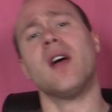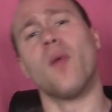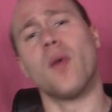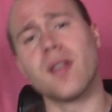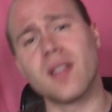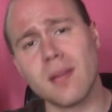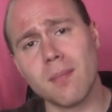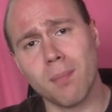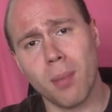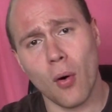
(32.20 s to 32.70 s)

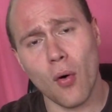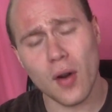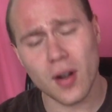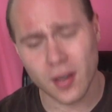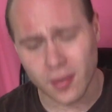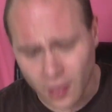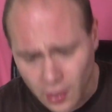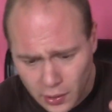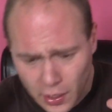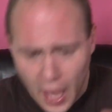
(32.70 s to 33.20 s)
What's important
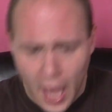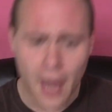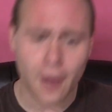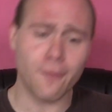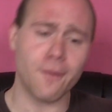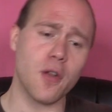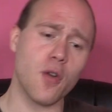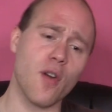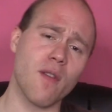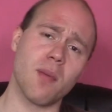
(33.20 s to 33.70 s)
is a lot
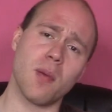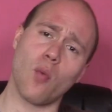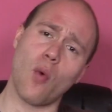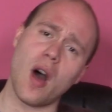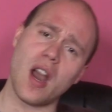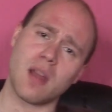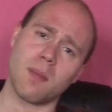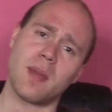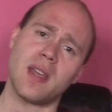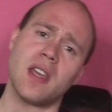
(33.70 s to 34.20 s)
of you have been
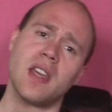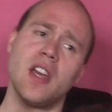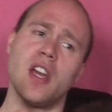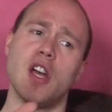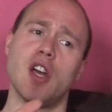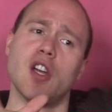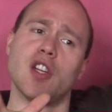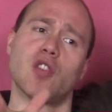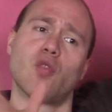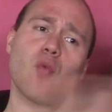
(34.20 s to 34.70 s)
wanting me
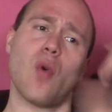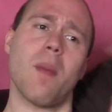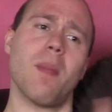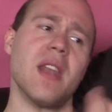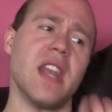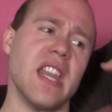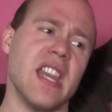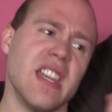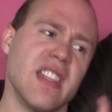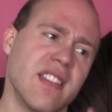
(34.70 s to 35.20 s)
to
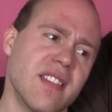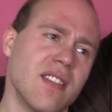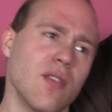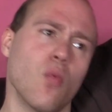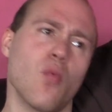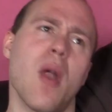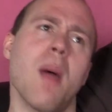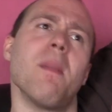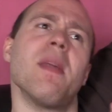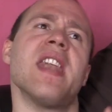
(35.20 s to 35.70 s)

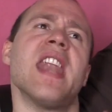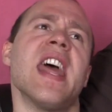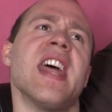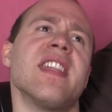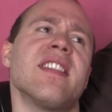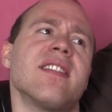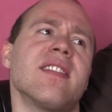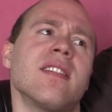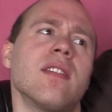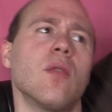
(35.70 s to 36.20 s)

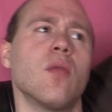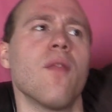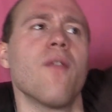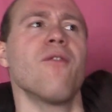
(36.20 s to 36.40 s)
reminisce.